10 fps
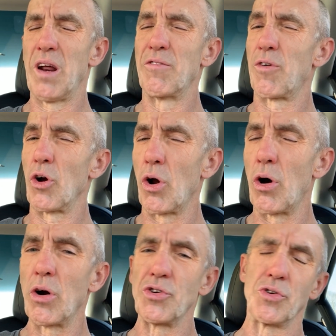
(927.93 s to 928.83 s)
And for
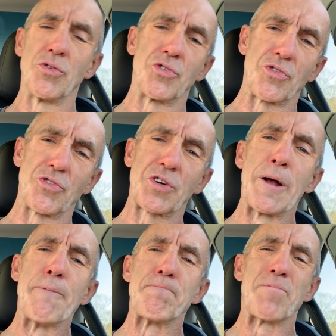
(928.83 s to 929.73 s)
large users,
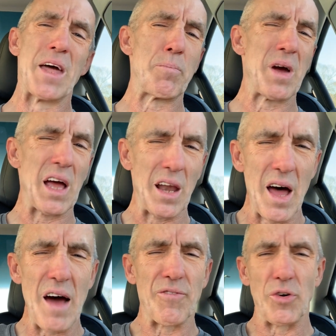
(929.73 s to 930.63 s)
they pay a
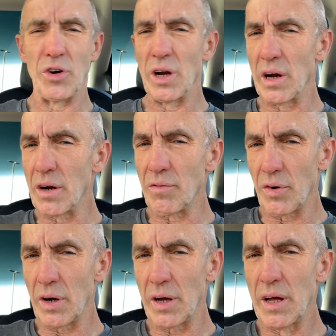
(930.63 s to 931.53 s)
lot for
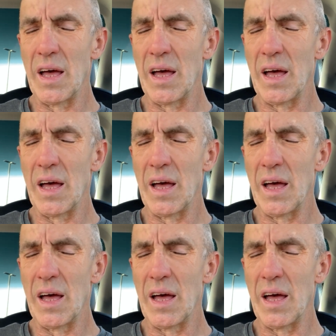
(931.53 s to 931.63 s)
delivery.